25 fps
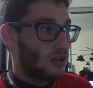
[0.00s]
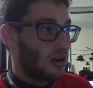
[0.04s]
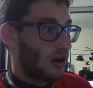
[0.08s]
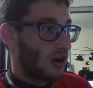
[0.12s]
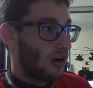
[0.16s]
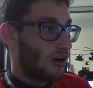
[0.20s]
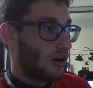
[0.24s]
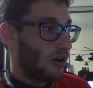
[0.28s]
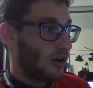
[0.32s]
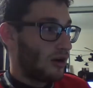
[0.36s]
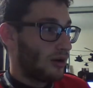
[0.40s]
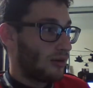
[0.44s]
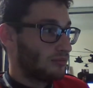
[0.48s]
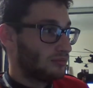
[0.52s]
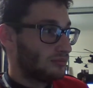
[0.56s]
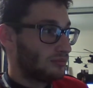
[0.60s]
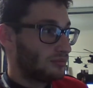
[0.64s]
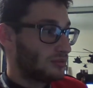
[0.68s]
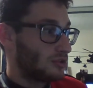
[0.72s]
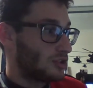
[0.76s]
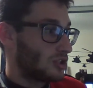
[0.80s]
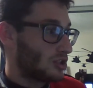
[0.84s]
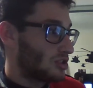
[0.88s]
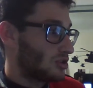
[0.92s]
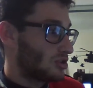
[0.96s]
Um,
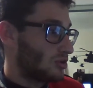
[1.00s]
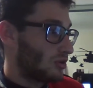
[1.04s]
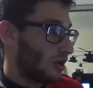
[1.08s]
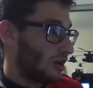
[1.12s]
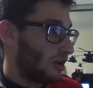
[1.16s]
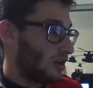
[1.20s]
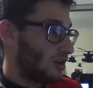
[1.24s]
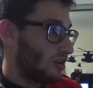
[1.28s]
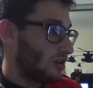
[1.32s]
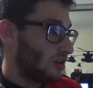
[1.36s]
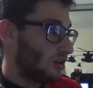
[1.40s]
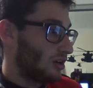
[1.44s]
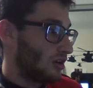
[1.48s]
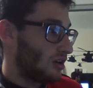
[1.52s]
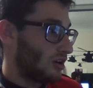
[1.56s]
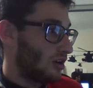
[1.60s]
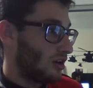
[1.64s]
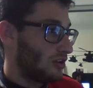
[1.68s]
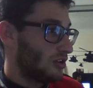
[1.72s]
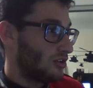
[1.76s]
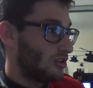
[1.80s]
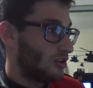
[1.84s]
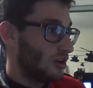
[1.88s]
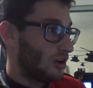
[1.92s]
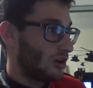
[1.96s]
just so I can, uh,
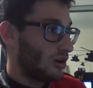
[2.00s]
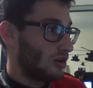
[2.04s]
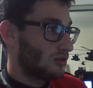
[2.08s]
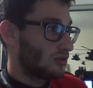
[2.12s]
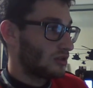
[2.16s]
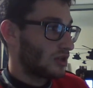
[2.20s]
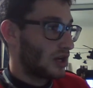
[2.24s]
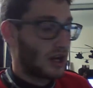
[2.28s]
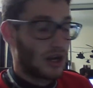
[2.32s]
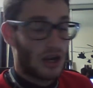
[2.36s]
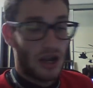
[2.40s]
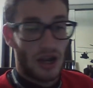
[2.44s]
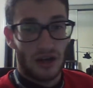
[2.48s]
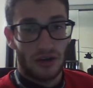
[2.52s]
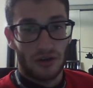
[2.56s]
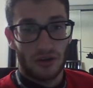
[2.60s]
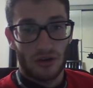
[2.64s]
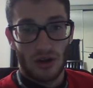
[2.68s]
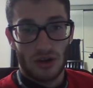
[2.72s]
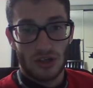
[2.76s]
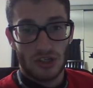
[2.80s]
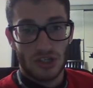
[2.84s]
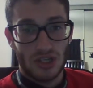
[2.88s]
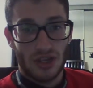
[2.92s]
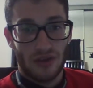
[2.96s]
you know, I, I don't know.
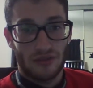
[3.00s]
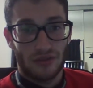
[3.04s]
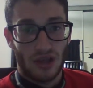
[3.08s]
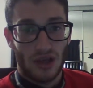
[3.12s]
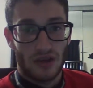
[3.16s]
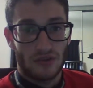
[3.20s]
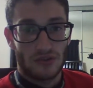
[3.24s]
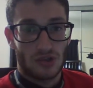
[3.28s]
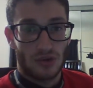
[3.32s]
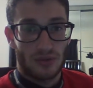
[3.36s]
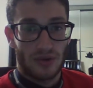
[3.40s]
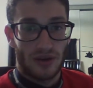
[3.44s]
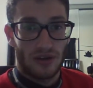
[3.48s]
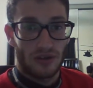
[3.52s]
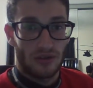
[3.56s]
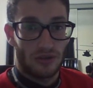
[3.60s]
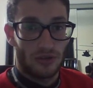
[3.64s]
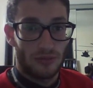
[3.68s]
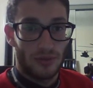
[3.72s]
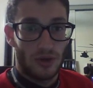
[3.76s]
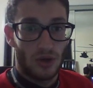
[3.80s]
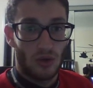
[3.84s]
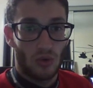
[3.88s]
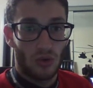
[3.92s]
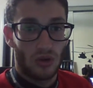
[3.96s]
I just have a live stream out and
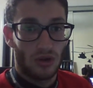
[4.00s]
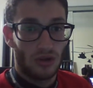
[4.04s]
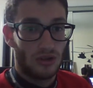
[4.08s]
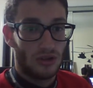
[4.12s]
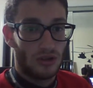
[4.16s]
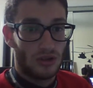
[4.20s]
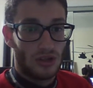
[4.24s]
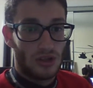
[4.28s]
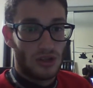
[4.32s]
it'd be cool.